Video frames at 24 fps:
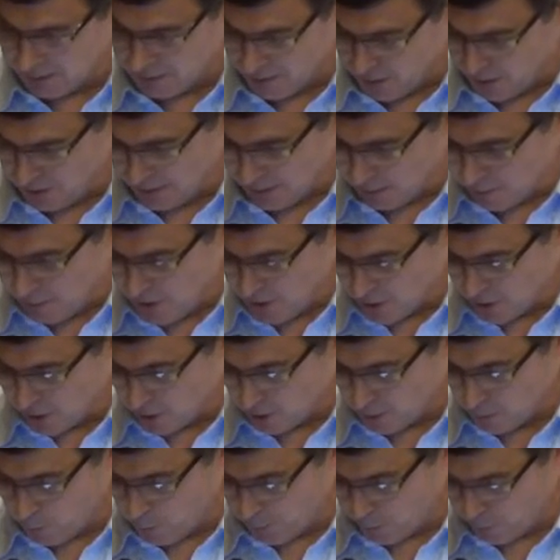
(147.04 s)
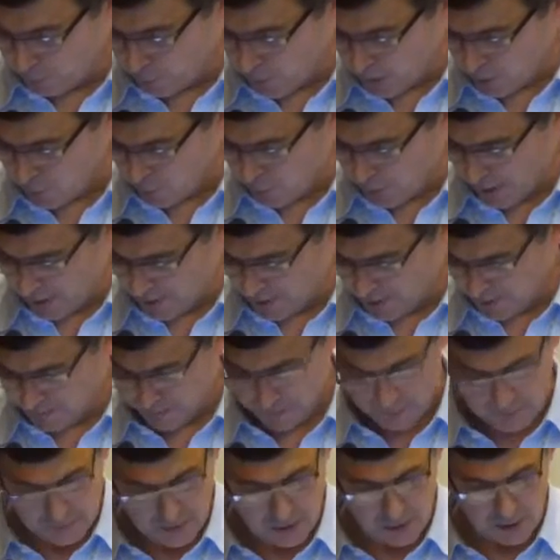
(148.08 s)
let me start with a French phrase,
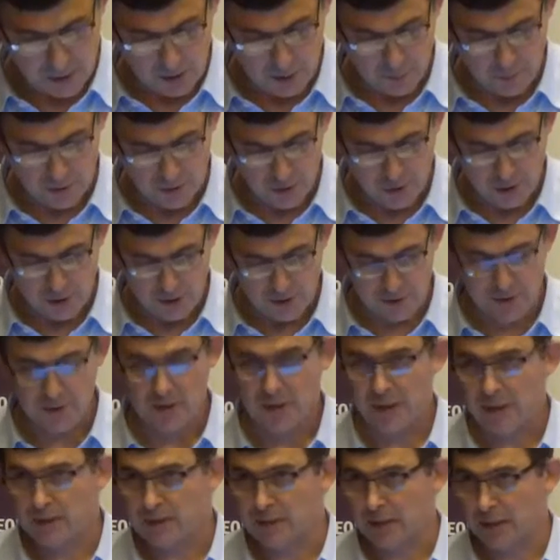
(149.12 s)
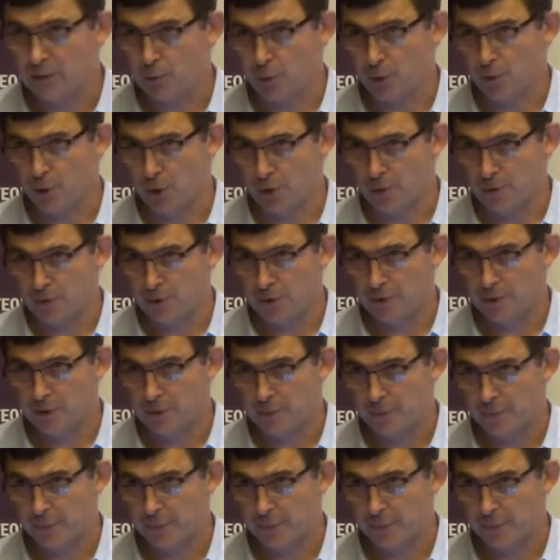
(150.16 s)
which is état d'urgence.